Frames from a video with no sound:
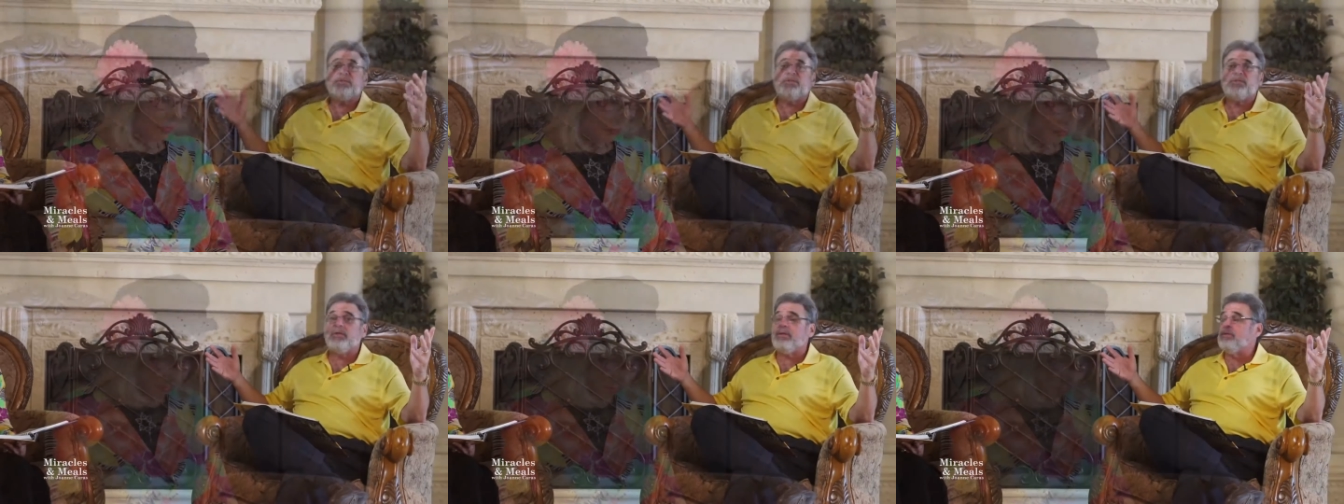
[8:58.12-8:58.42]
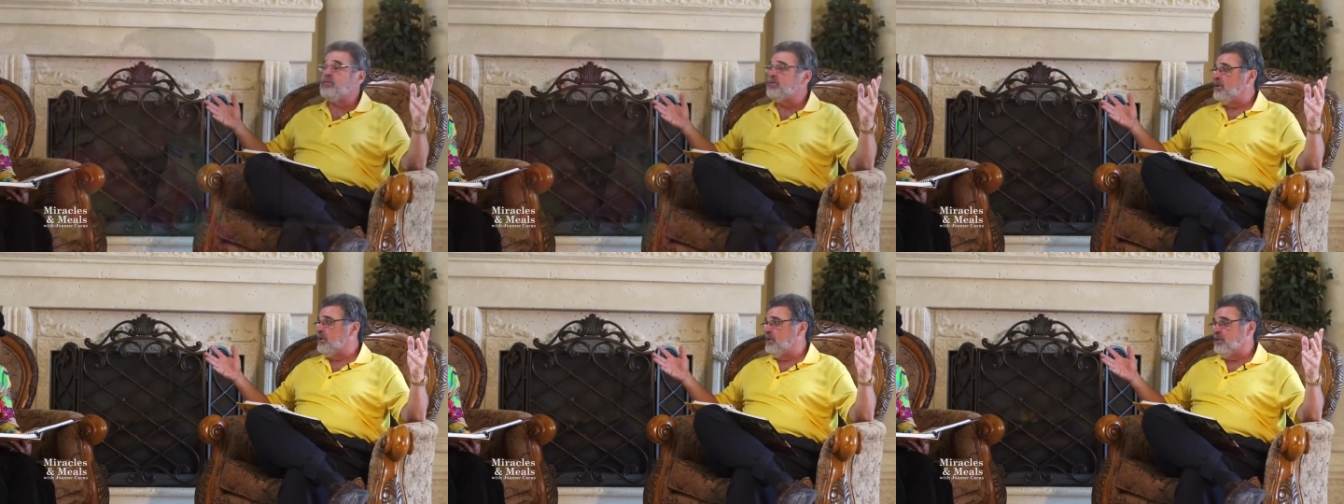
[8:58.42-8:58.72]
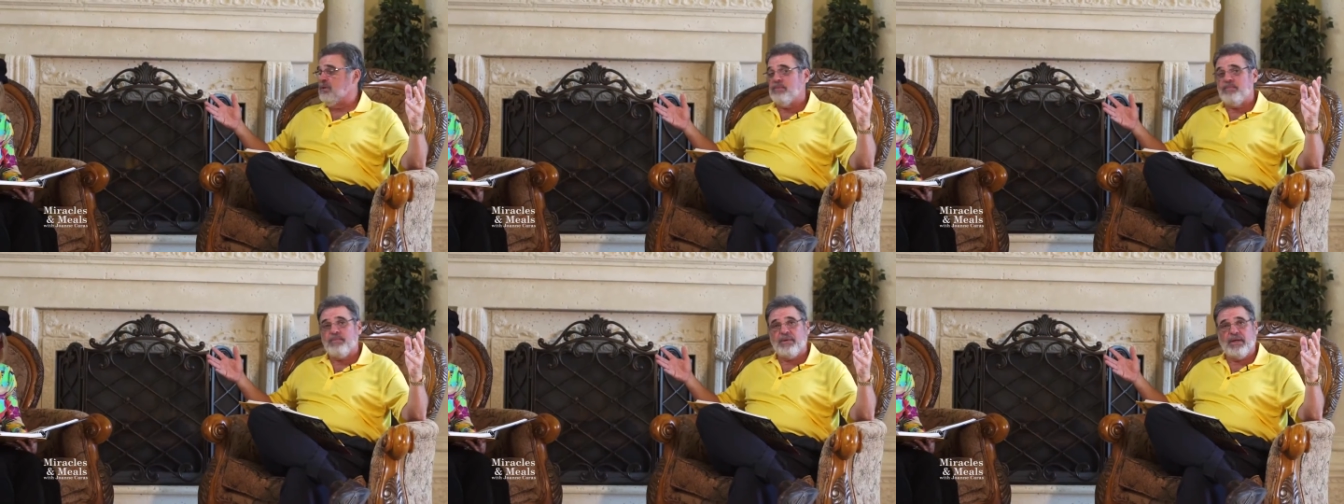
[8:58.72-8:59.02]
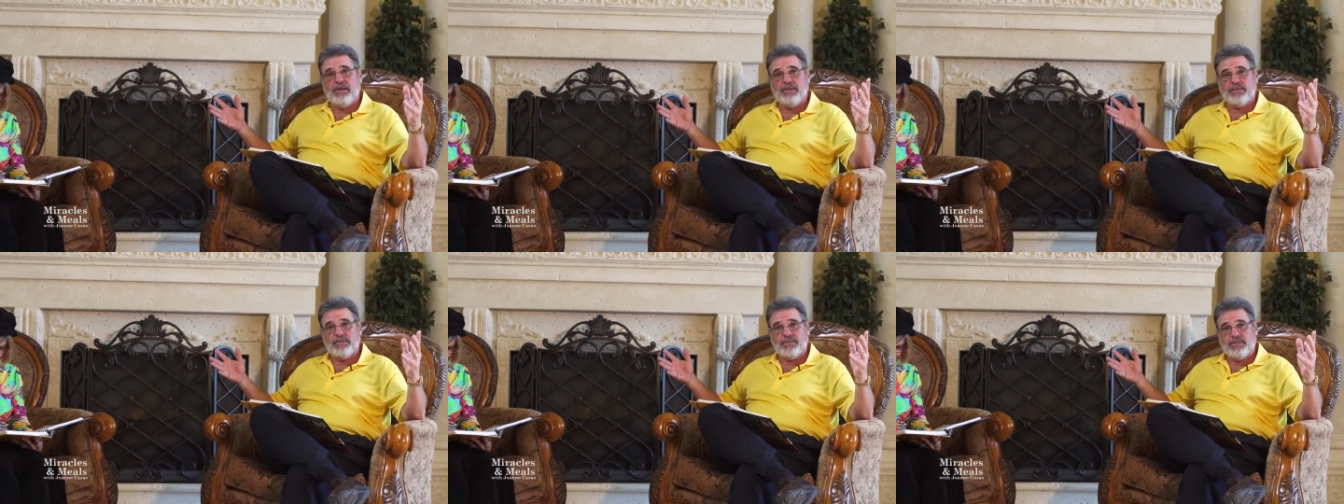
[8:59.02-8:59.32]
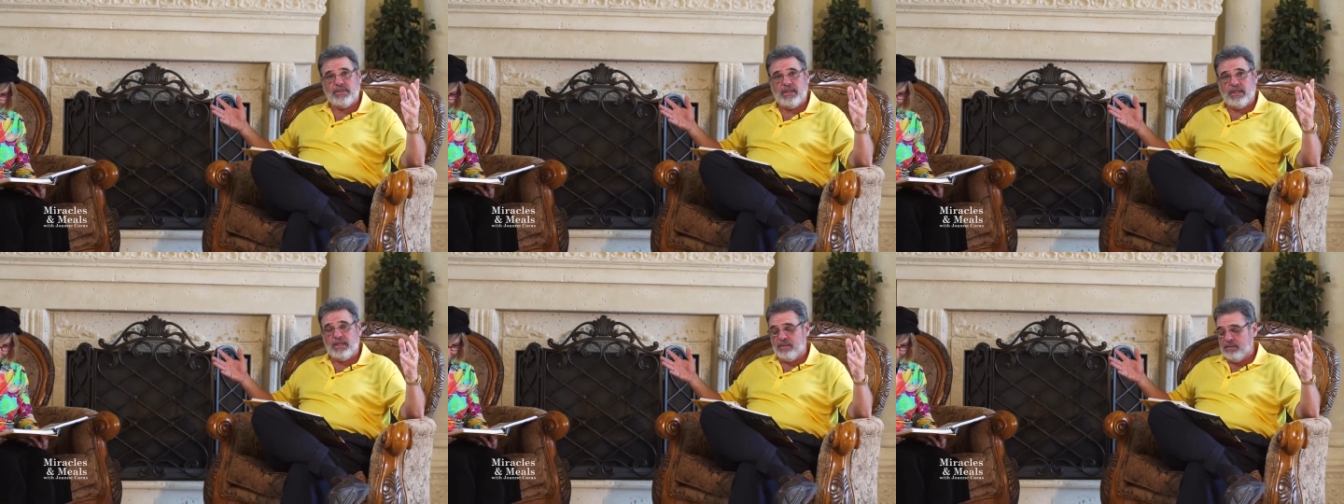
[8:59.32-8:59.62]
children? The parents
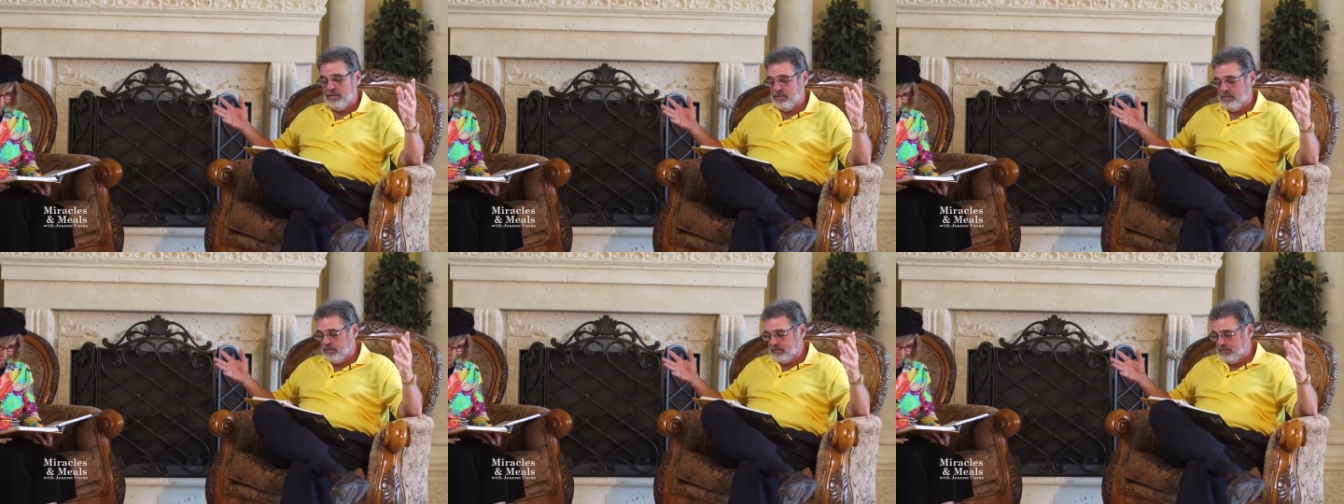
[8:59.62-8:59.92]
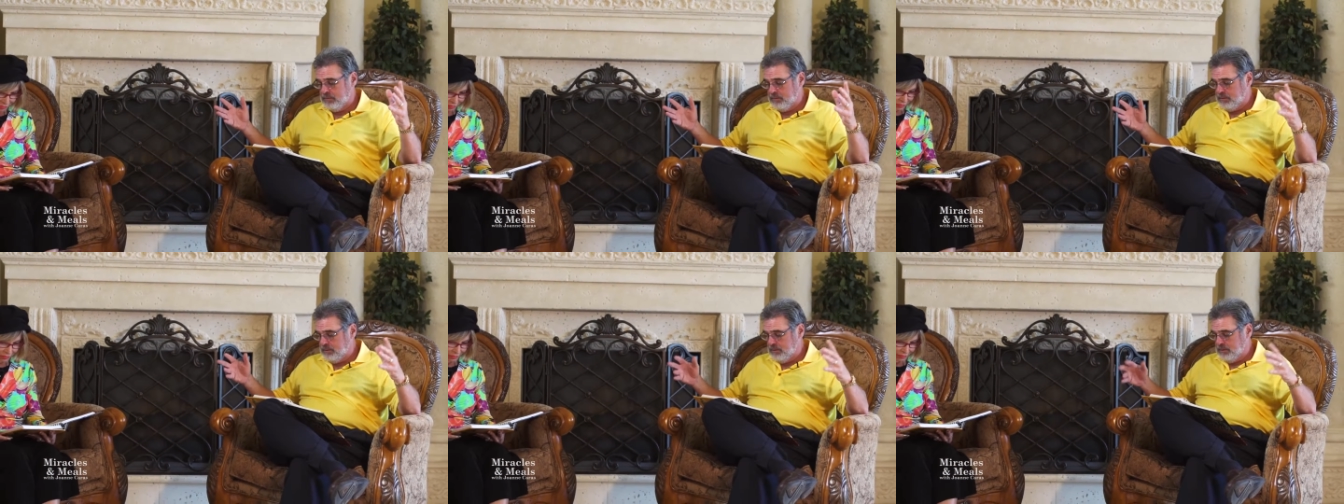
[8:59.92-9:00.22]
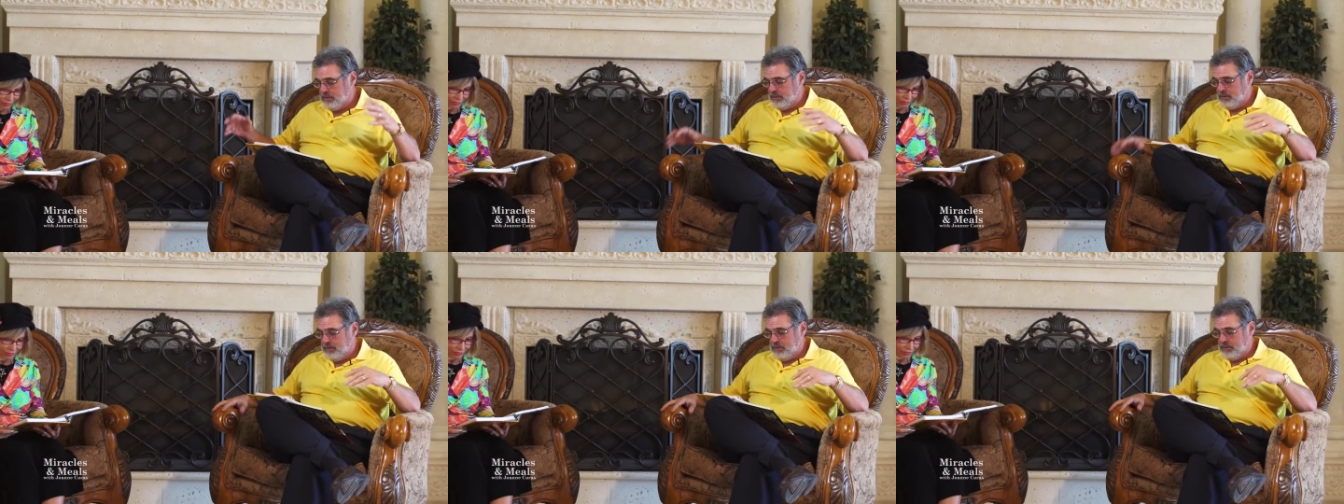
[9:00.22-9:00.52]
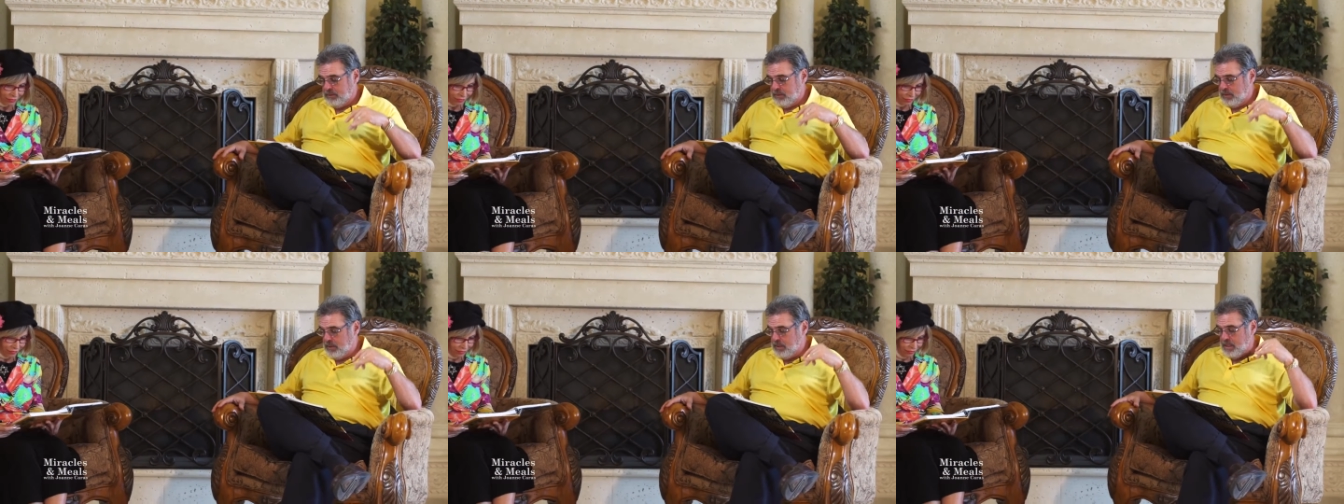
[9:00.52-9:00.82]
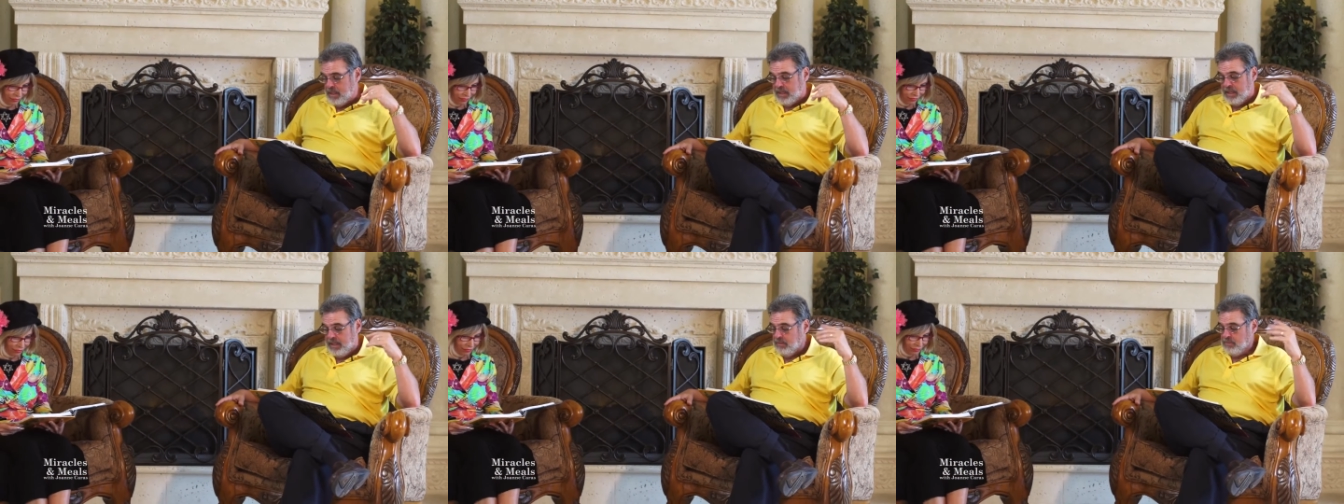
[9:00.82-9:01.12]
said.
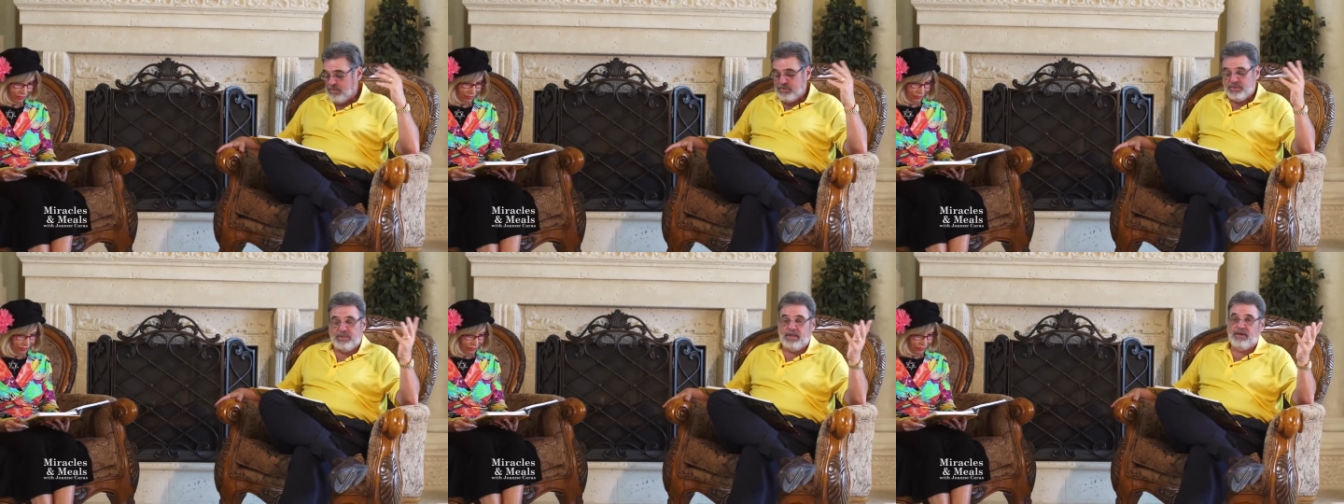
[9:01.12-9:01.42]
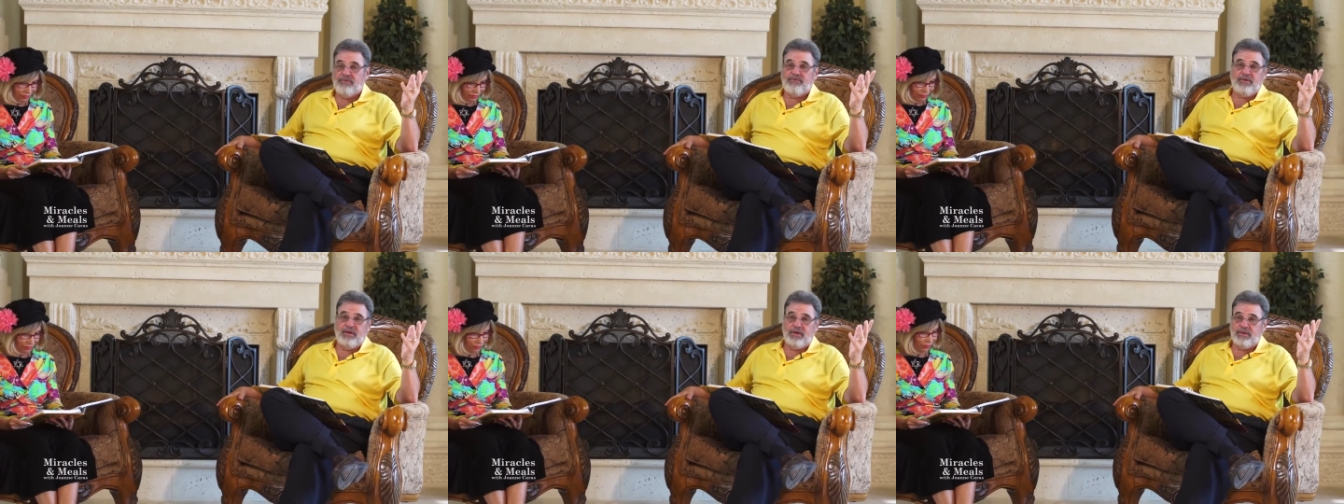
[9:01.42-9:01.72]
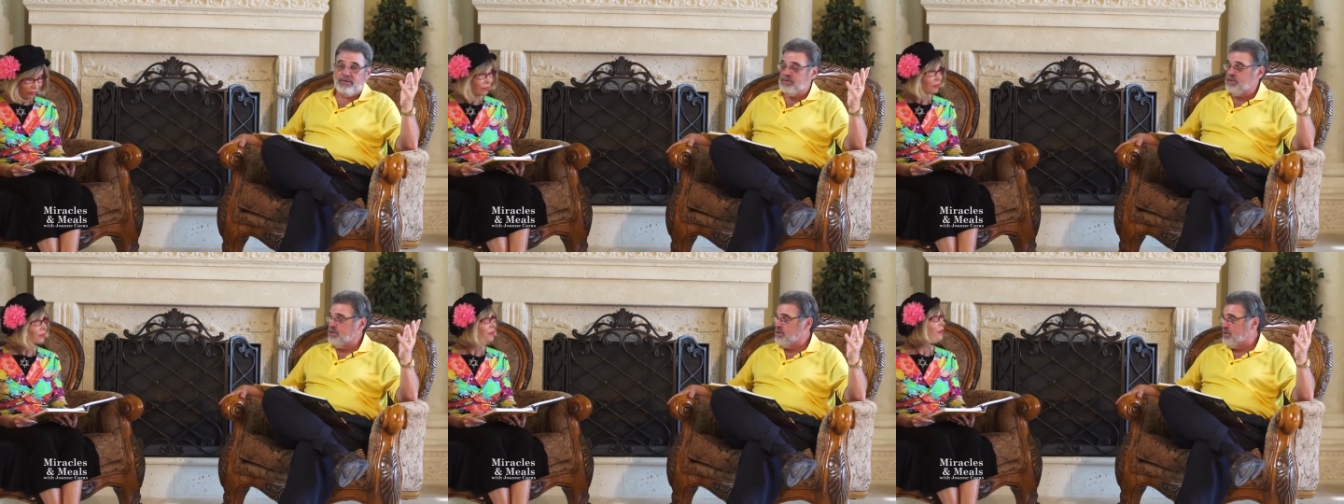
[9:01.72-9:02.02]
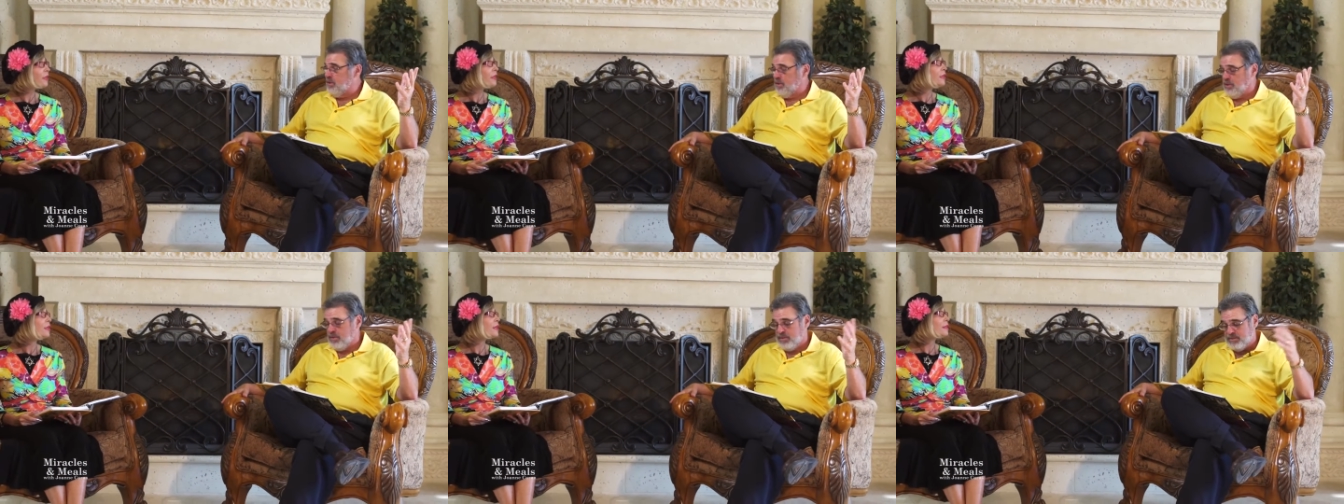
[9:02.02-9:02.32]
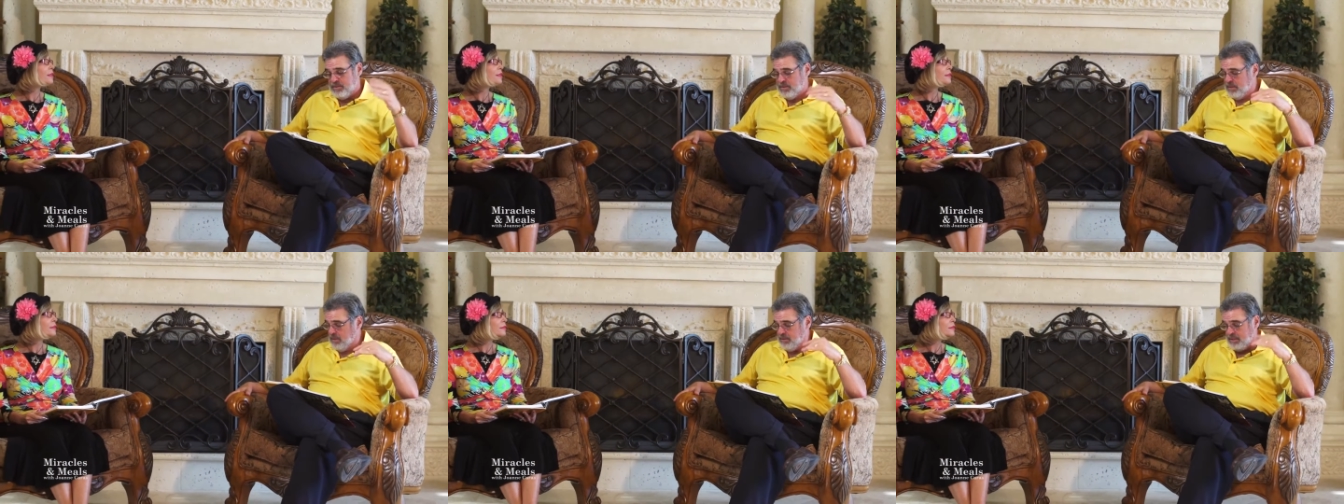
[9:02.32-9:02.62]
And it was deaf ears, as
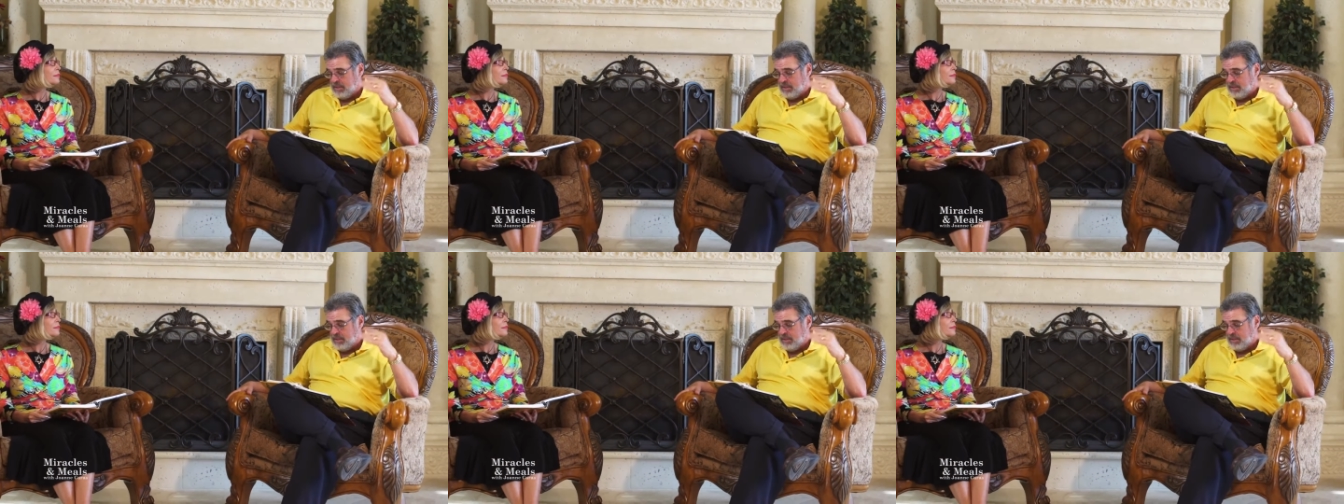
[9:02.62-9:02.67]
Leon said.